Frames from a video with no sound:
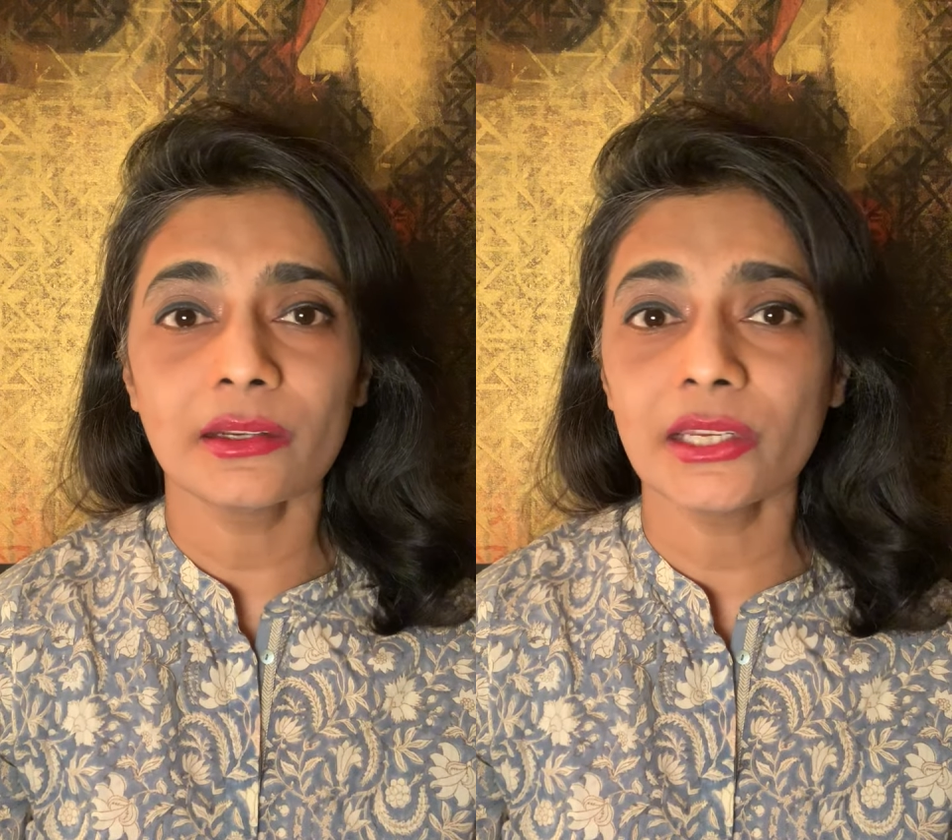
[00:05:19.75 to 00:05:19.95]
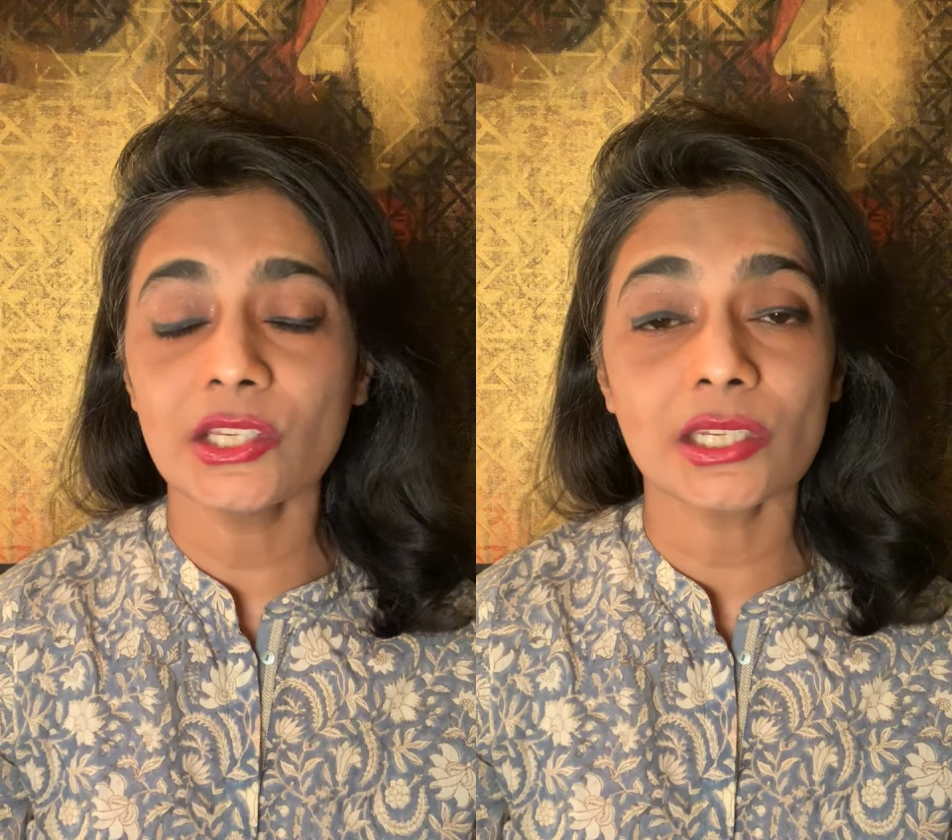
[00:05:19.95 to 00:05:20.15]

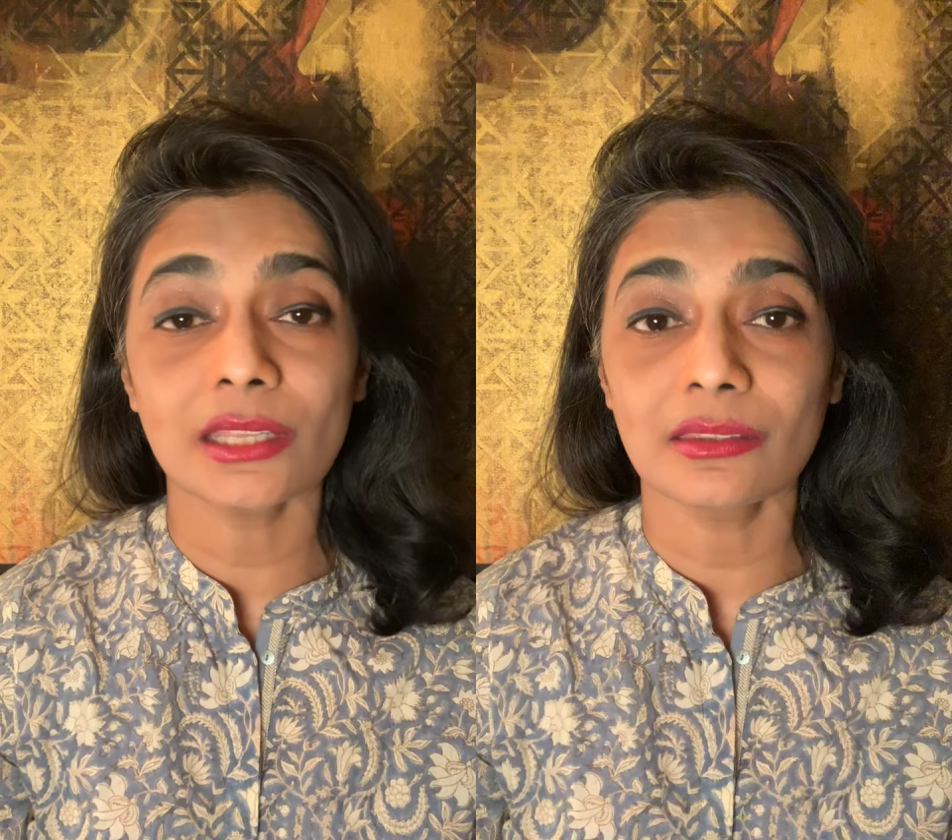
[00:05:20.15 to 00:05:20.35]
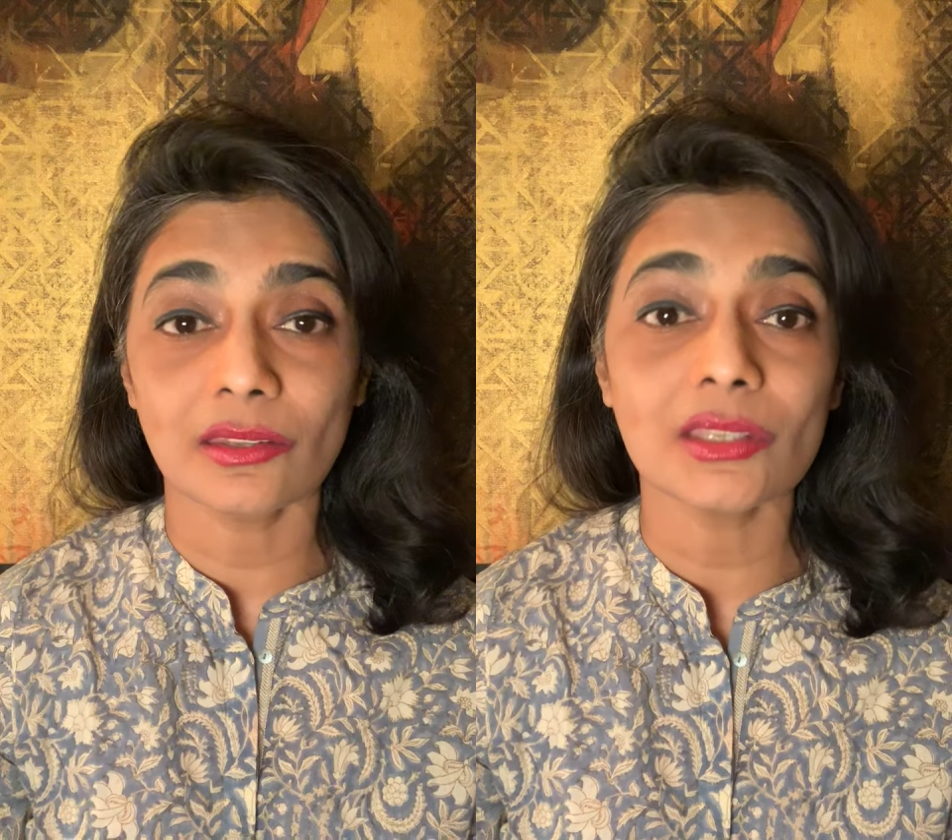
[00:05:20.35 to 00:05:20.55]

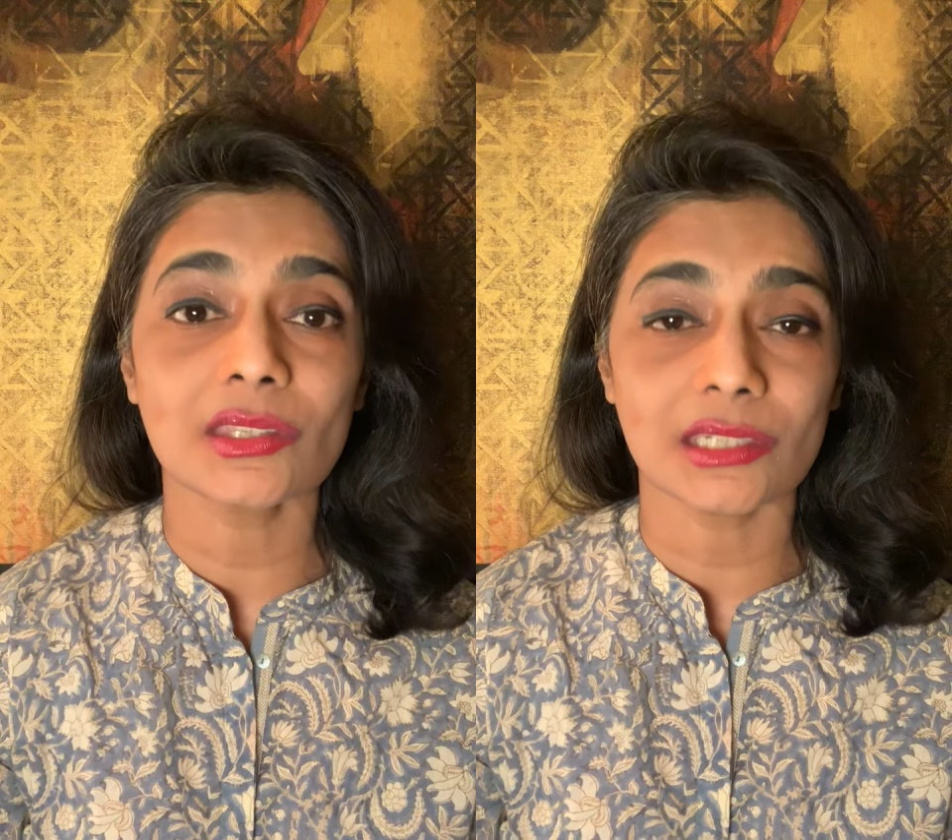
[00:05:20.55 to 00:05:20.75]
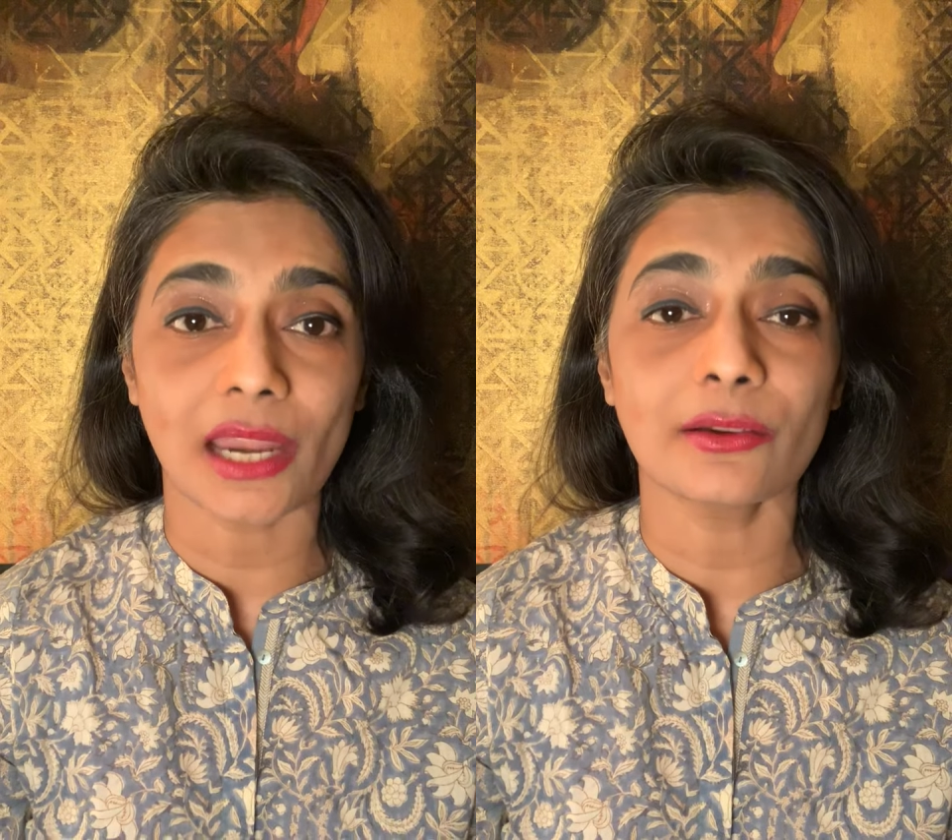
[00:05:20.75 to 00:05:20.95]
reaching
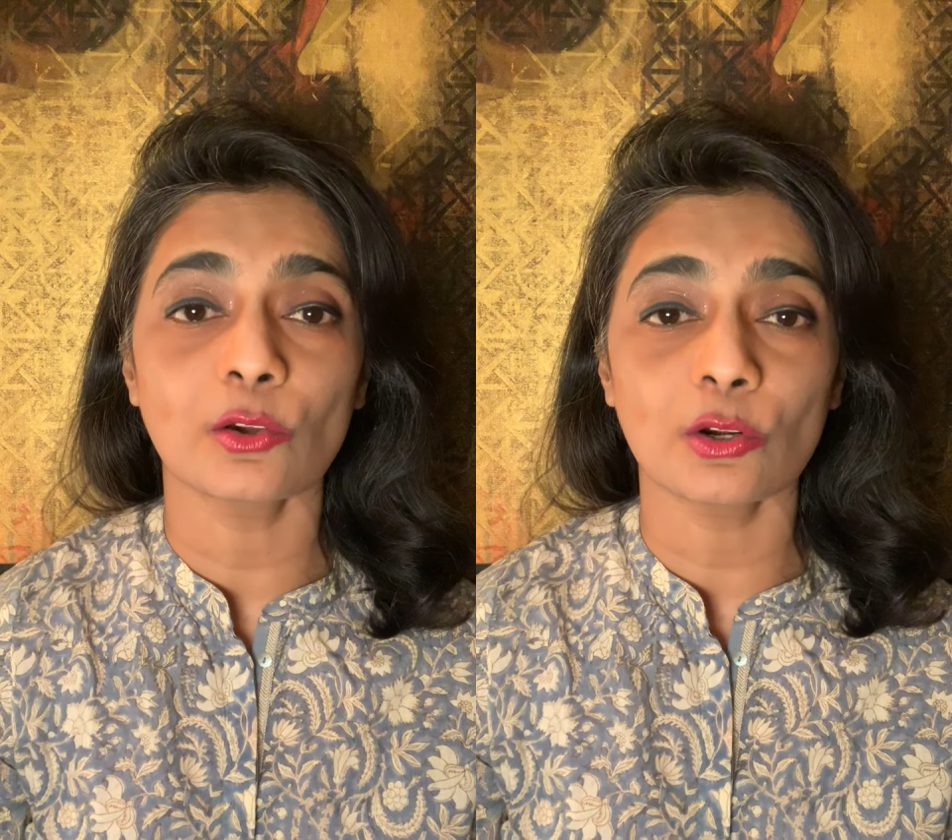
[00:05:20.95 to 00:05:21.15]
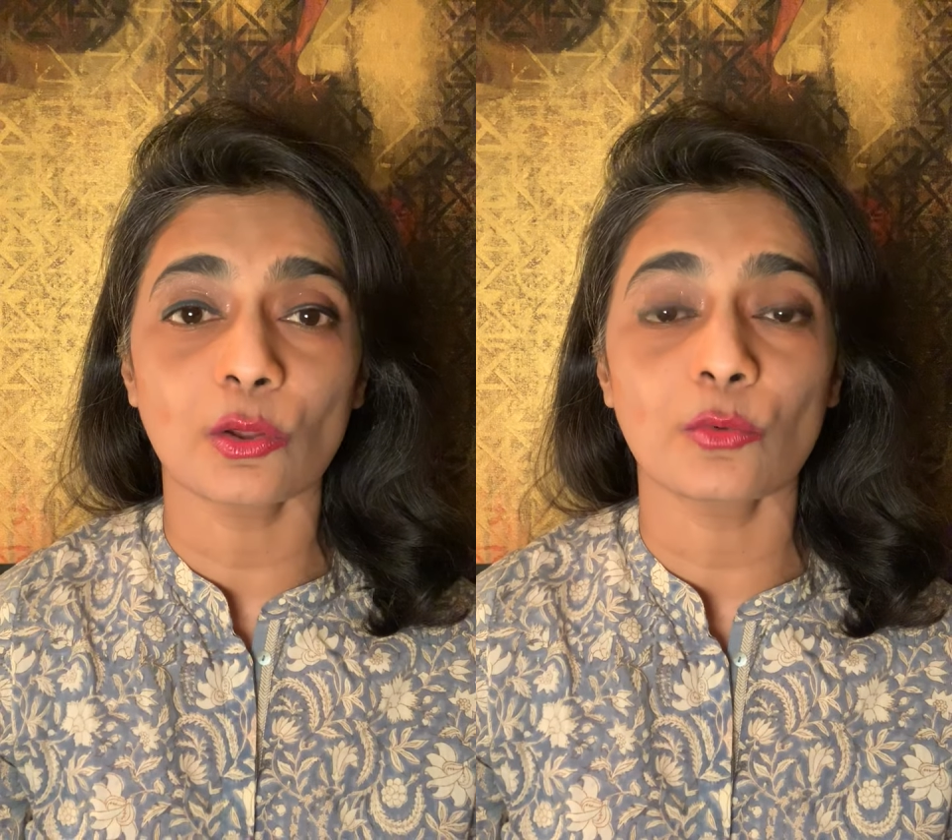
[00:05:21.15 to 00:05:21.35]
this
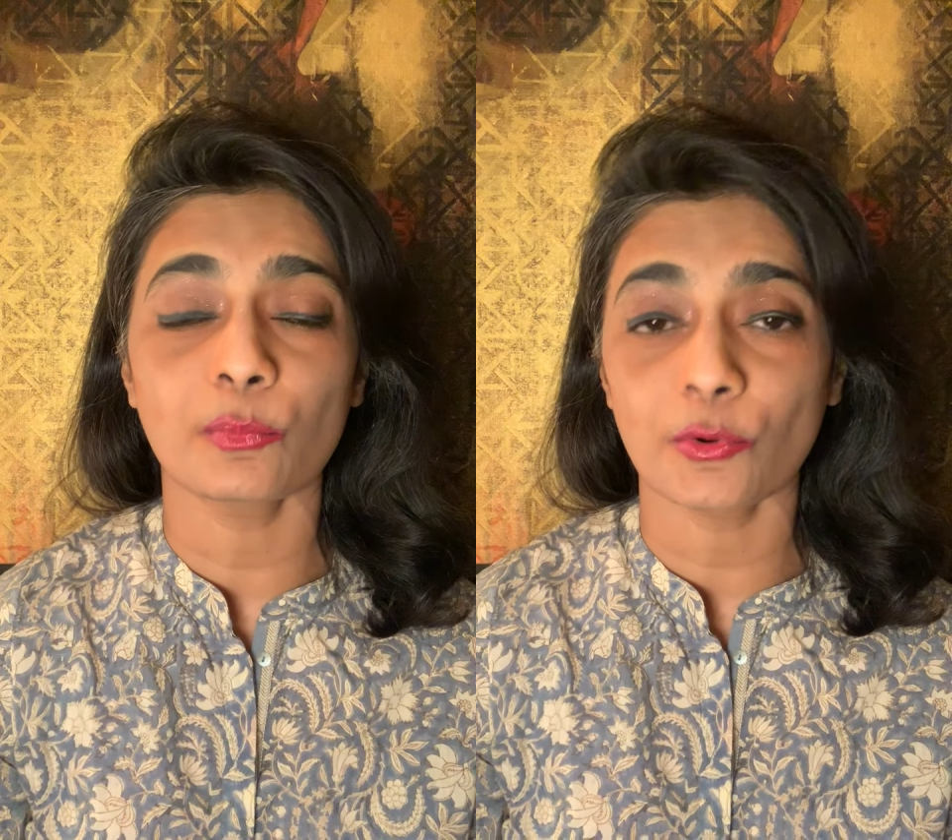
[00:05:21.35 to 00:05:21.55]
standard of